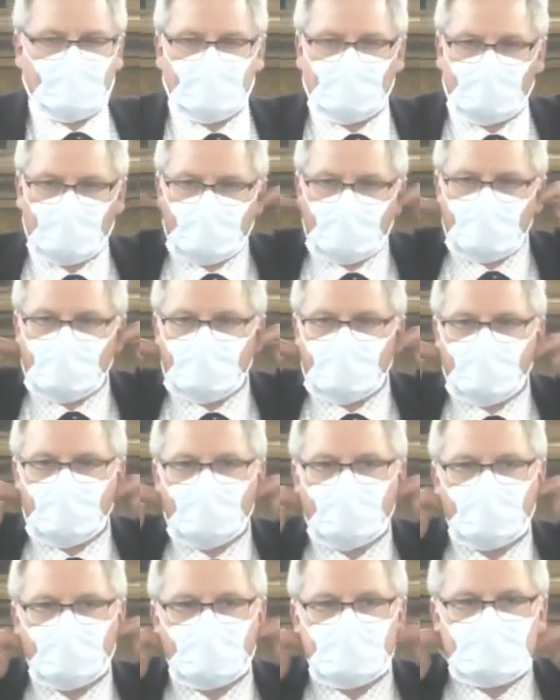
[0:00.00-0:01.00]
Then
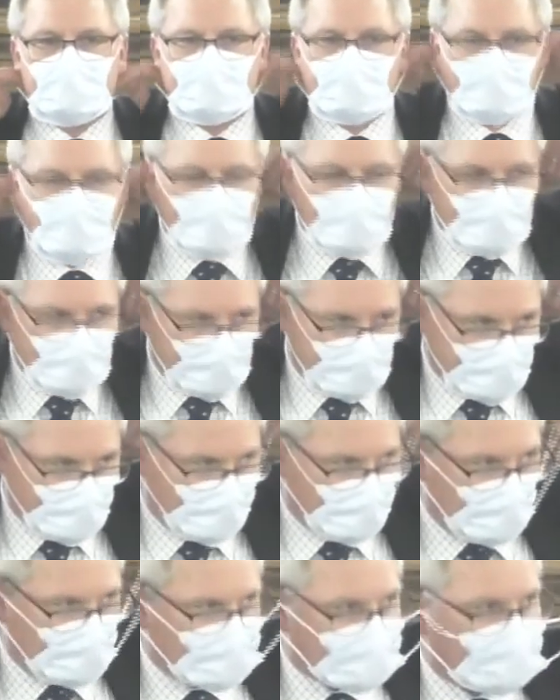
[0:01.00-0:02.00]
I simply take the
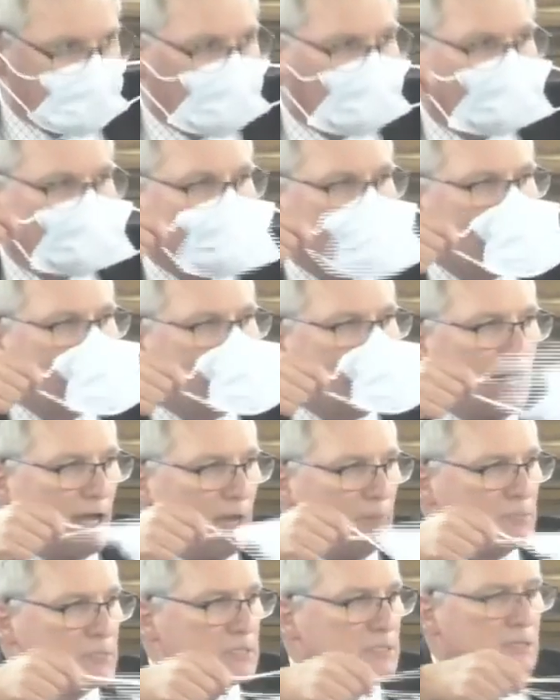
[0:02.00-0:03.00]
mask by the
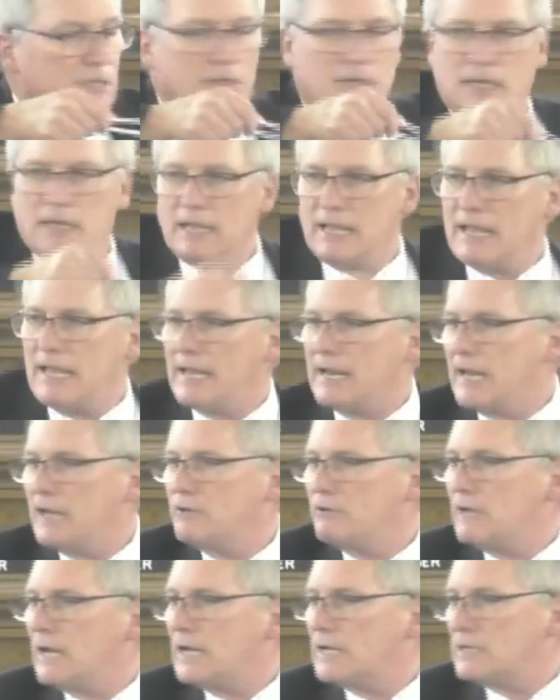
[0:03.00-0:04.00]
straps and I do
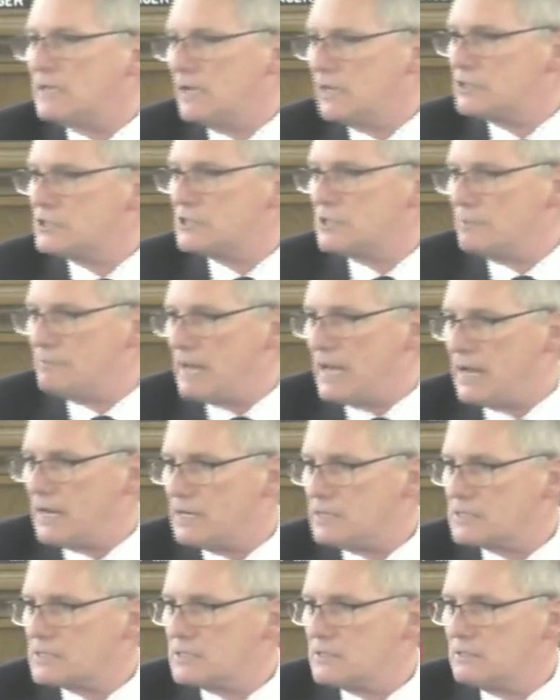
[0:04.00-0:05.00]
not touch the
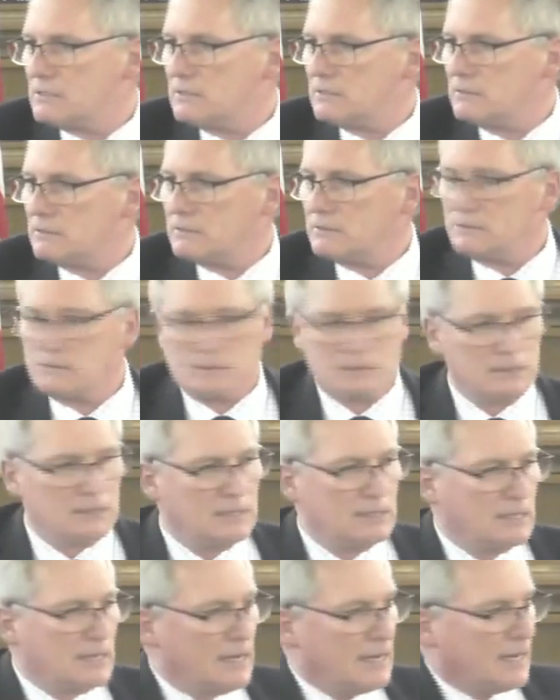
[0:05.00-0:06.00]
mask.
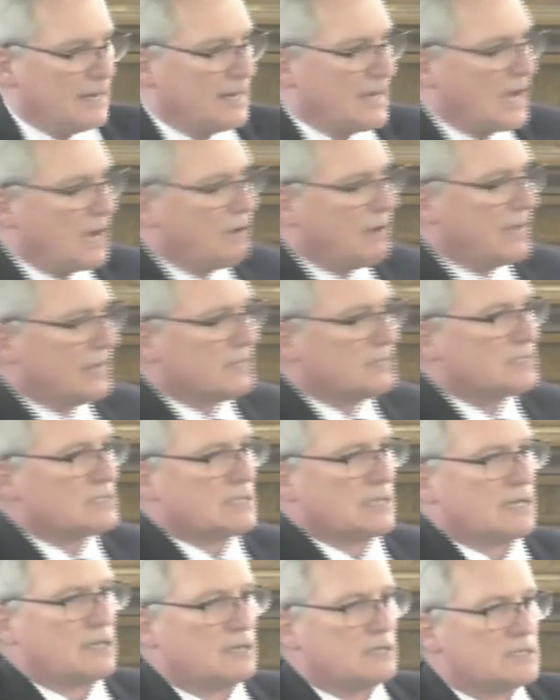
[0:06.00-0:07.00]
And now I can
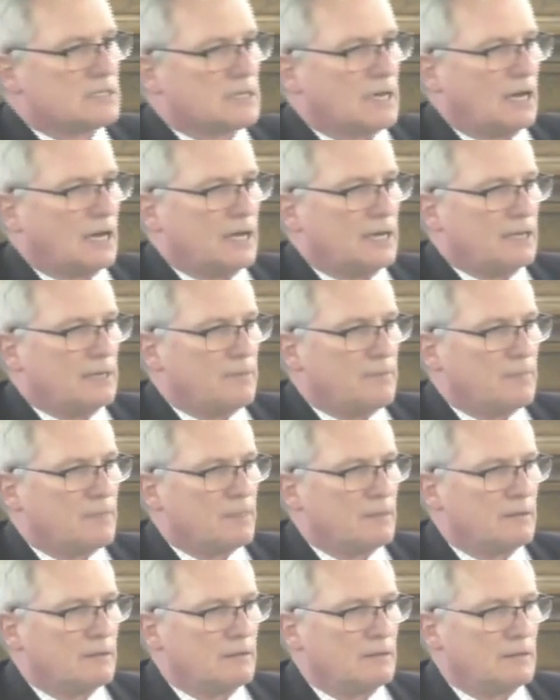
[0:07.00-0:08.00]
set it aside,
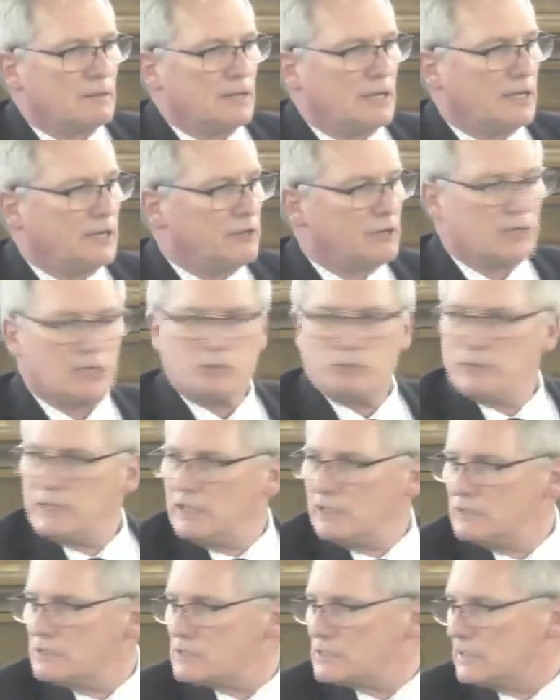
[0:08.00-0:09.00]
and you can
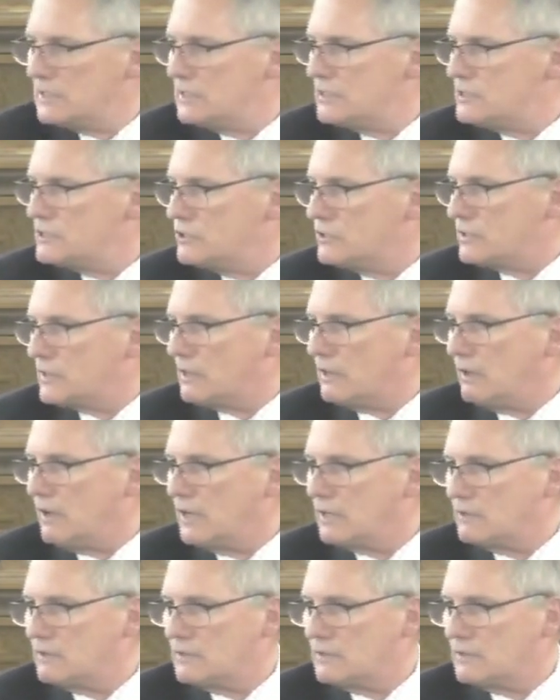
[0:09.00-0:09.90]
reuse these, you can launder